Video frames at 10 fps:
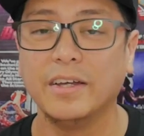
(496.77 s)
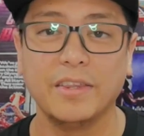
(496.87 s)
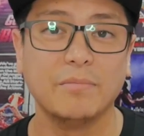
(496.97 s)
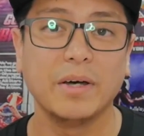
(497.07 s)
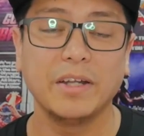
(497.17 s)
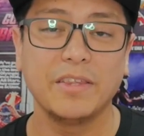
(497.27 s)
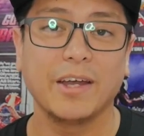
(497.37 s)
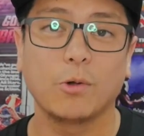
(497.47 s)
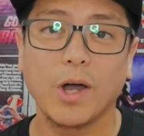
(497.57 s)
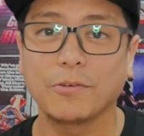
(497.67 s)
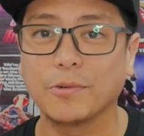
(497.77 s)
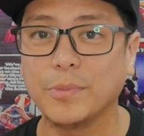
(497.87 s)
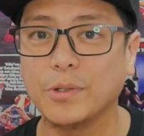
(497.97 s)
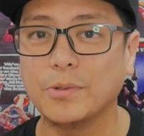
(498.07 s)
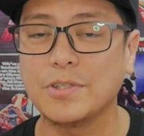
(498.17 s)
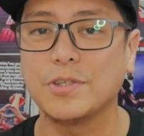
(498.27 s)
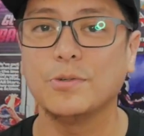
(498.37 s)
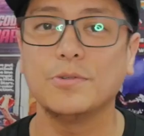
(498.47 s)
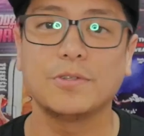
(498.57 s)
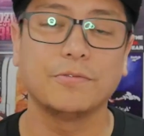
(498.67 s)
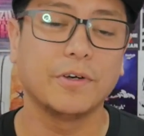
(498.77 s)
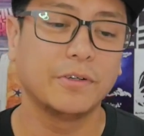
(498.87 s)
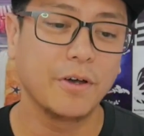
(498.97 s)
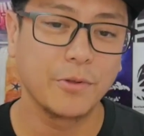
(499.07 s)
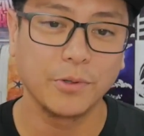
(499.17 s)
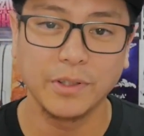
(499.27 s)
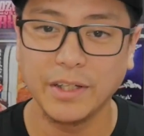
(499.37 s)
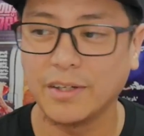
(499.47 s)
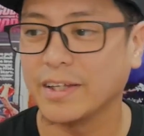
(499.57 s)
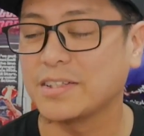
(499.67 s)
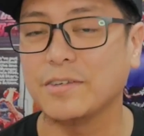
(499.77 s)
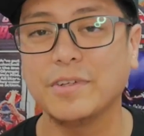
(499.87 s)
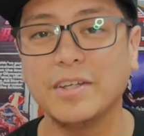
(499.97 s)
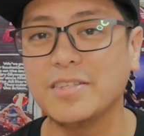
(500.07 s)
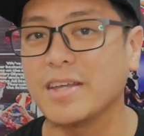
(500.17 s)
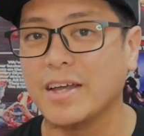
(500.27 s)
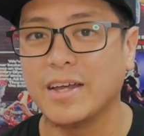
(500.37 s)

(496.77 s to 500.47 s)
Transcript: and the money they acquire from you is used to fund other illegal activities,